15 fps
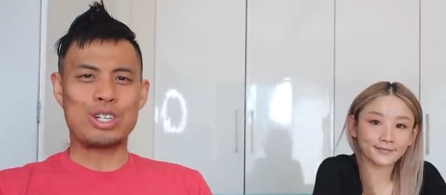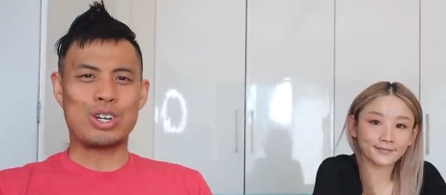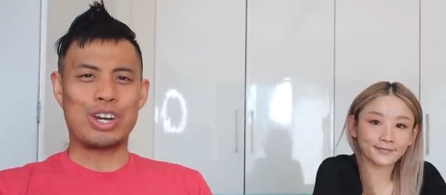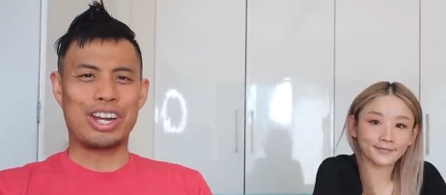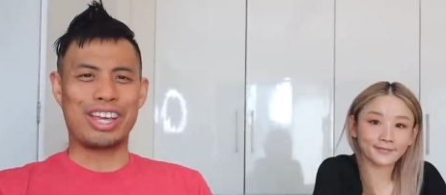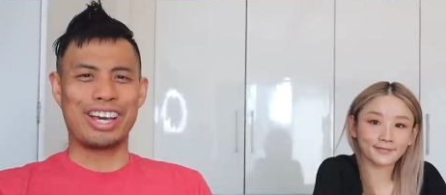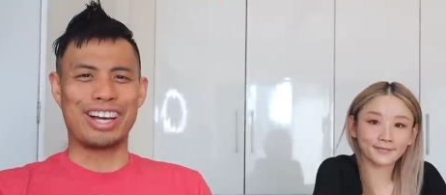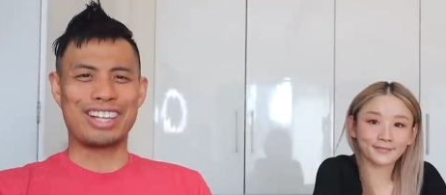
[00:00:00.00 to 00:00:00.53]

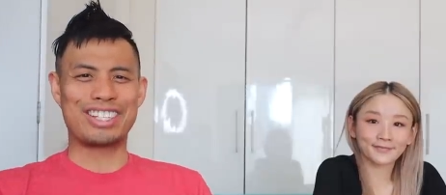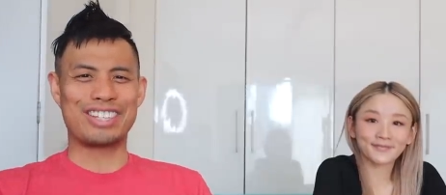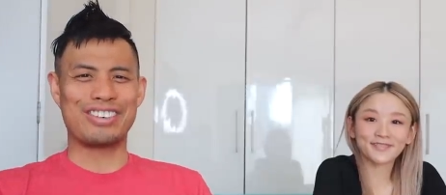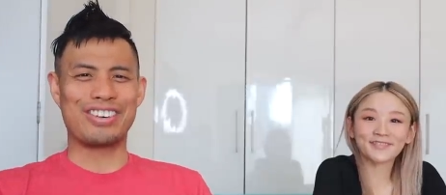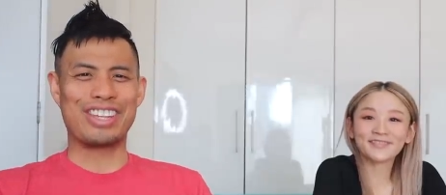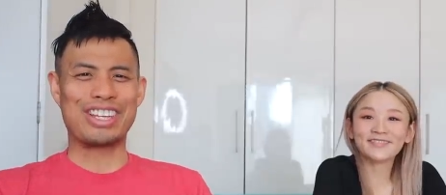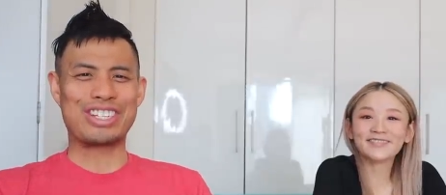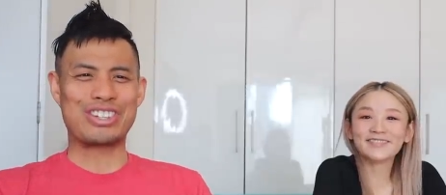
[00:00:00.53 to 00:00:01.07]
Speaker 1: joining us
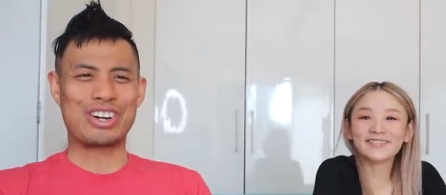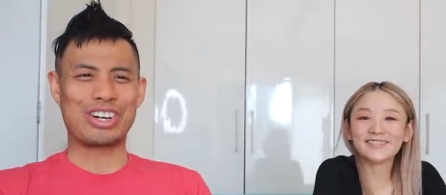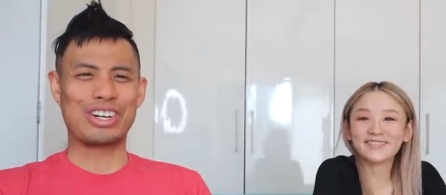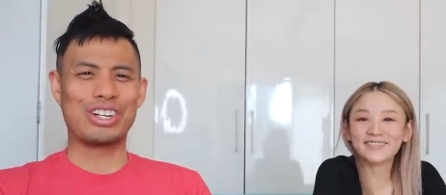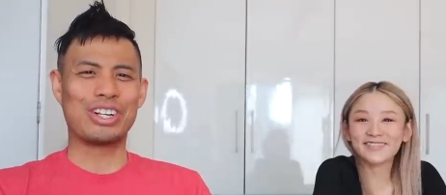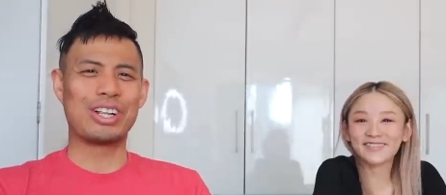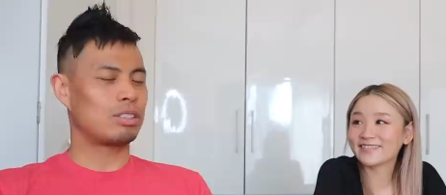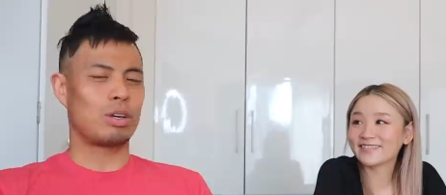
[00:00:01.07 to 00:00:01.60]
with the
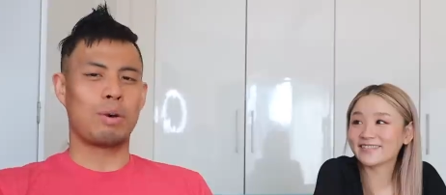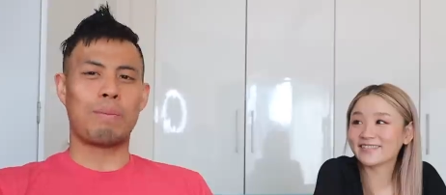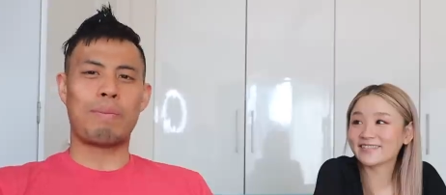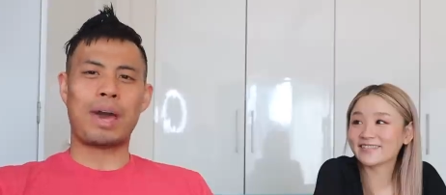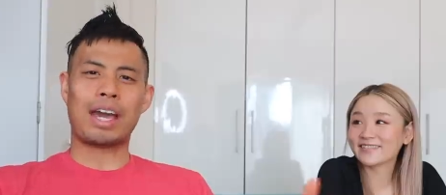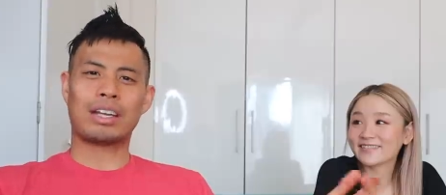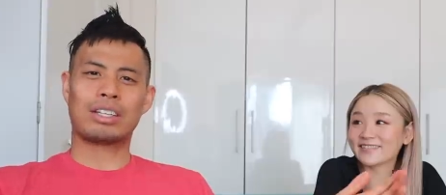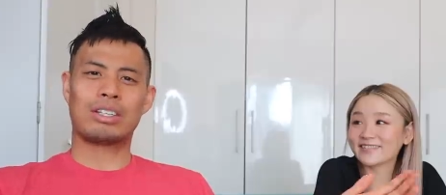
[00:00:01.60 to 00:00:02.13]
struggle. So
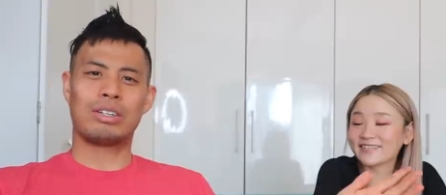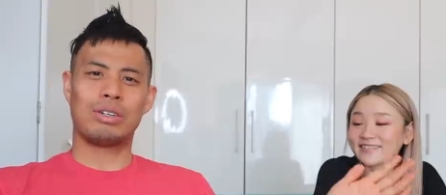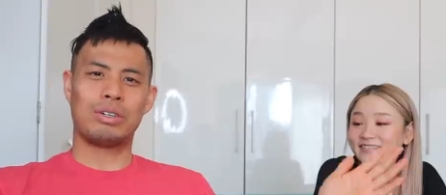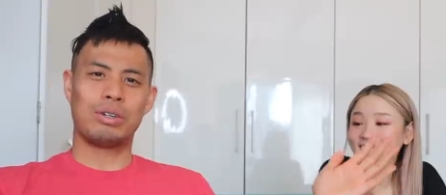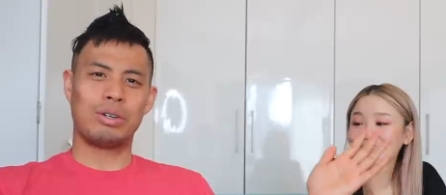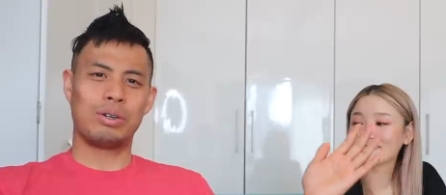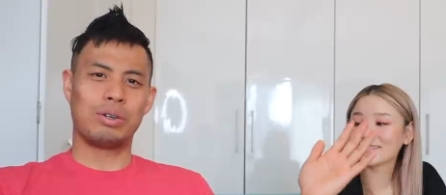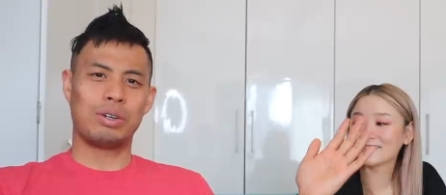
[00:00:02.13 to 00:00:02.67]
back
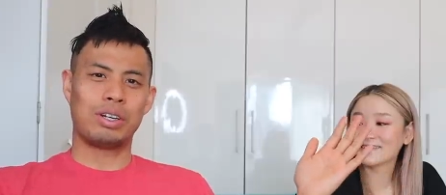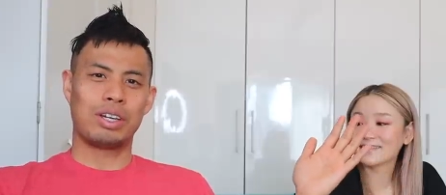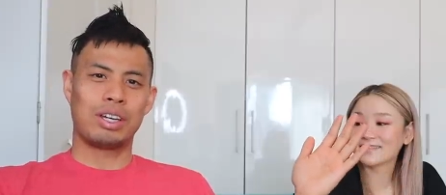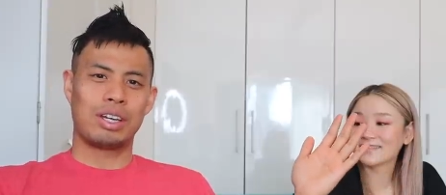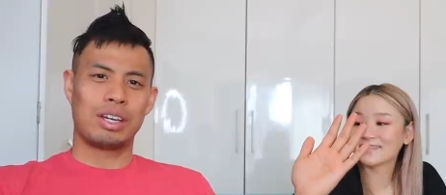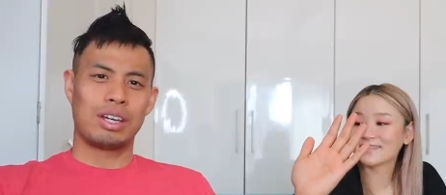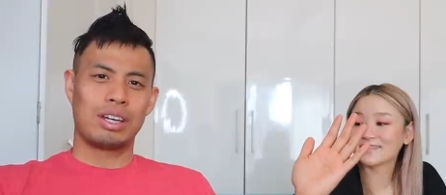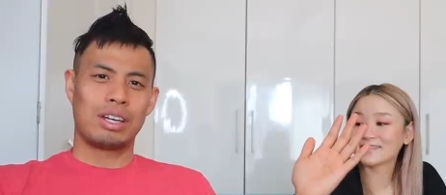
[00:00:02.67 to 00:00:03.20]
to
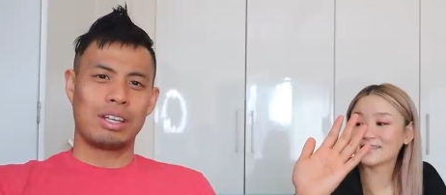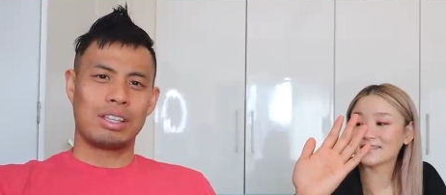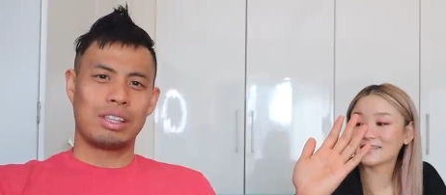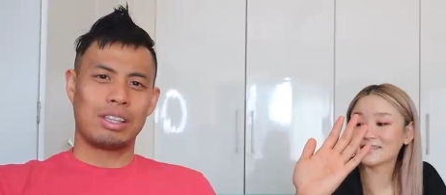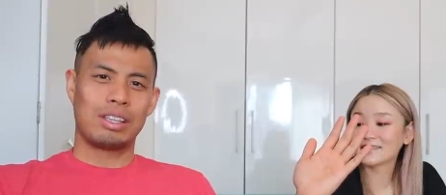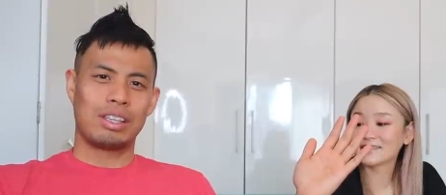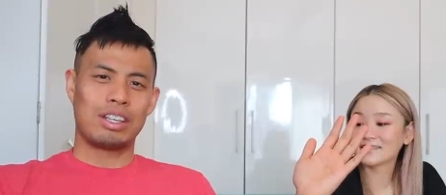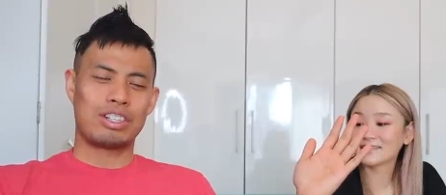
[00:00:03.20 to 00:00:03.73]

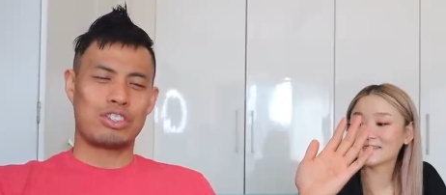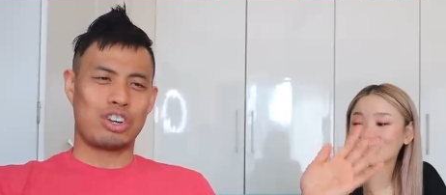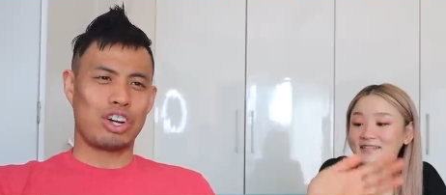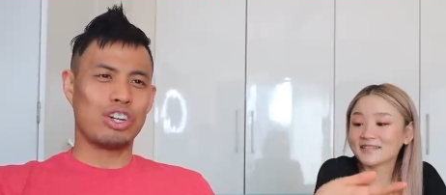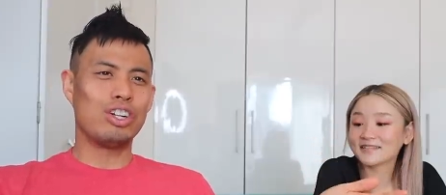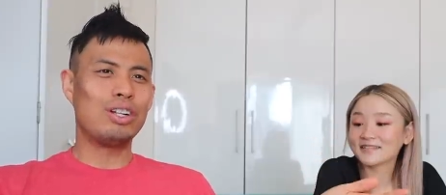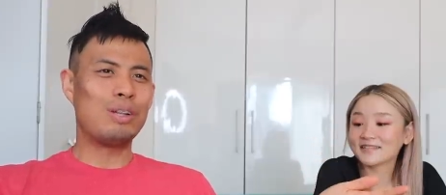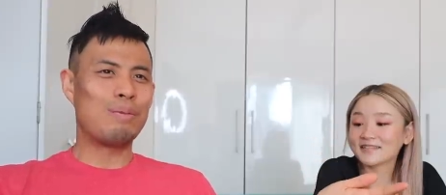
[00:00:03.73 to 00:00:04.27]
the
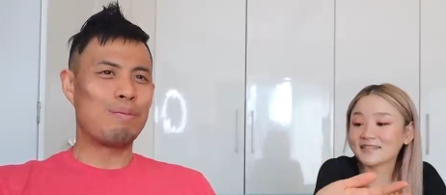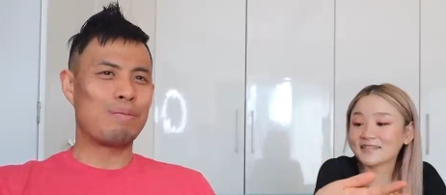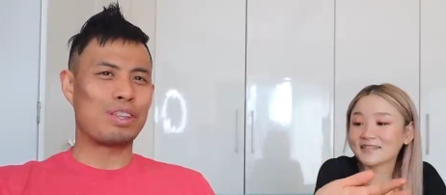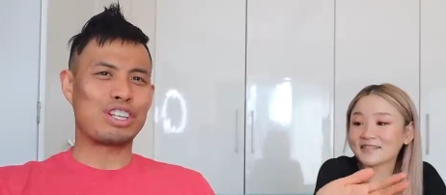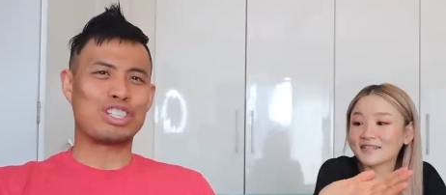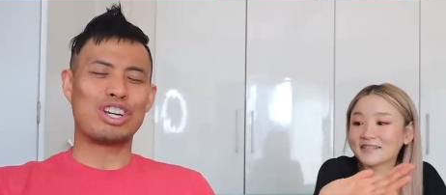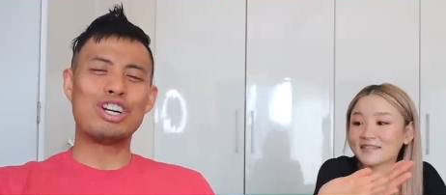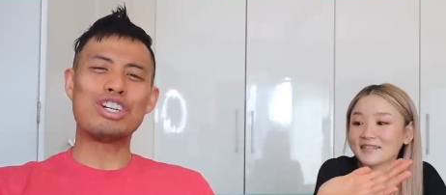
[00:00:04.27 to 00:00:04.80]
struggle, the
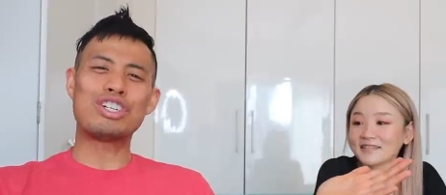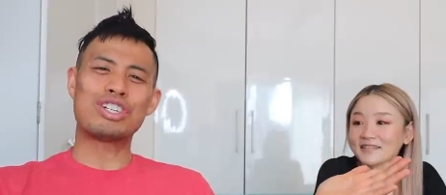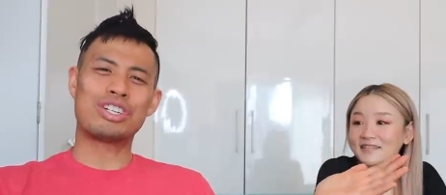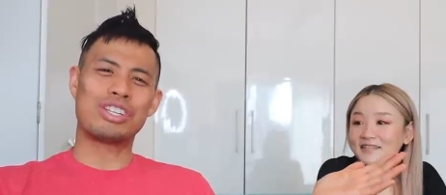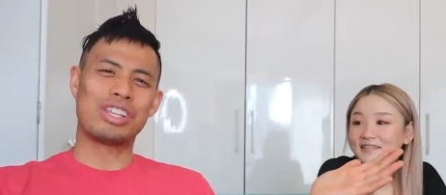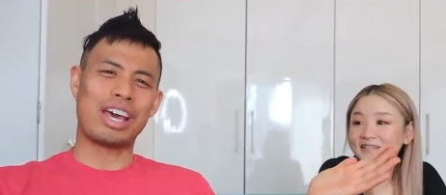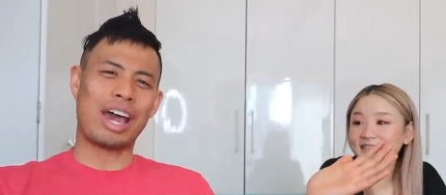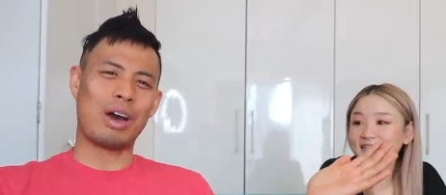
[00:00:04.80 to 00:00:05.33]
search,
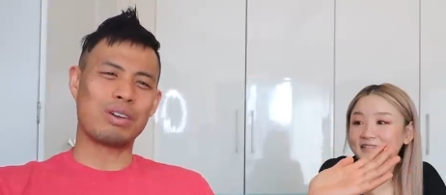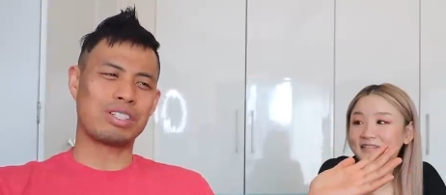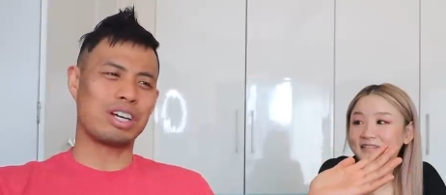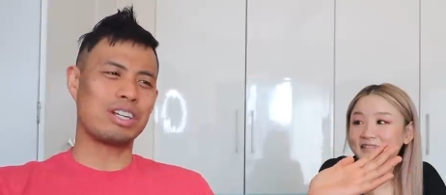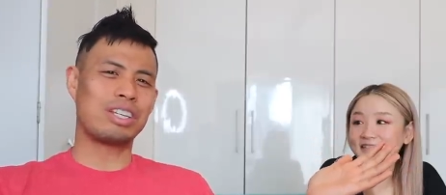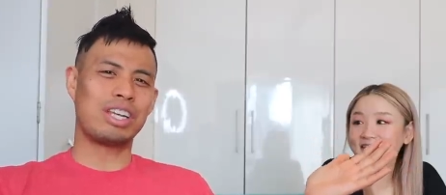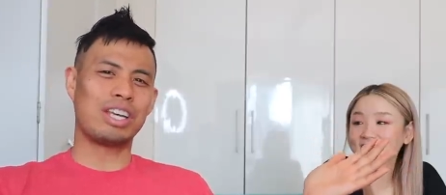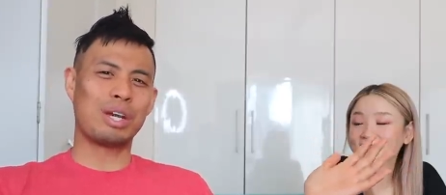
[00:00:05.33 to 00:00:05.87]
the house
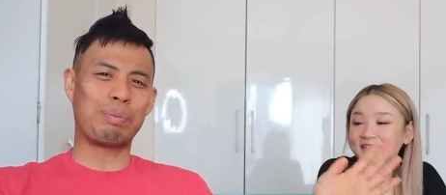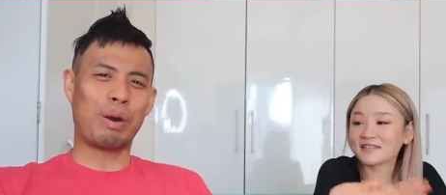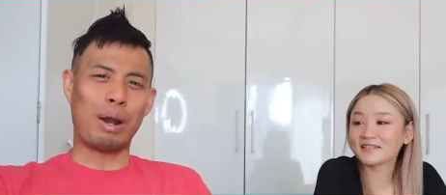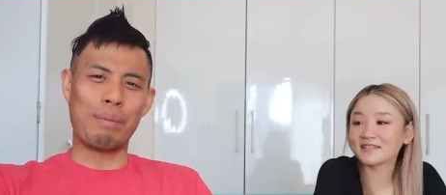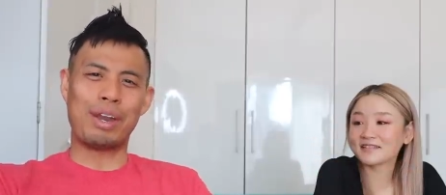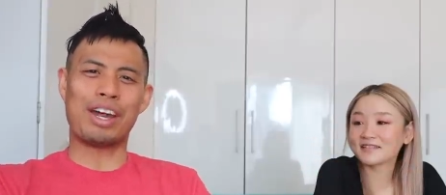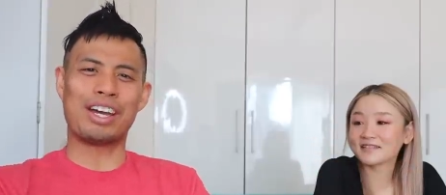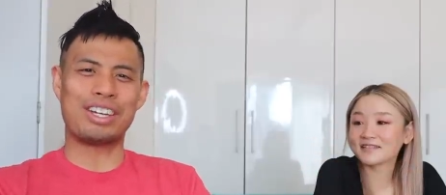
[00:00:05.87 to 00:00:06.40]
hunting,
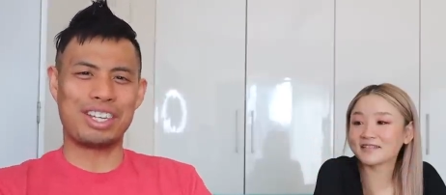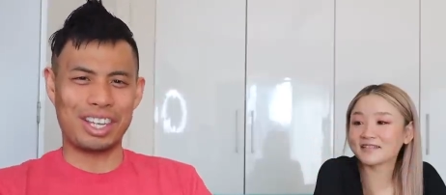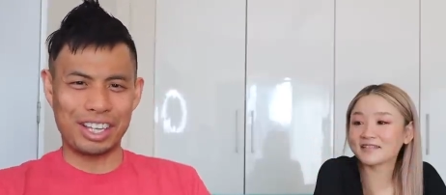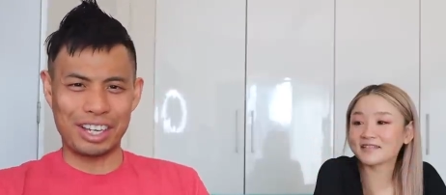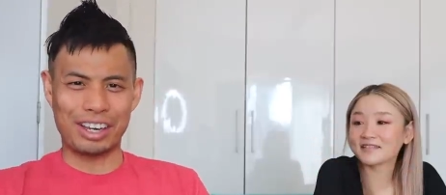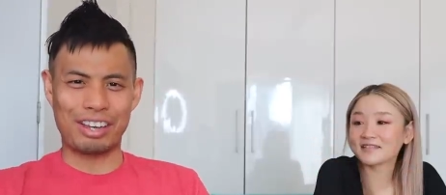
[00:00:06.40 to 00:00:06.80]
apartment hunting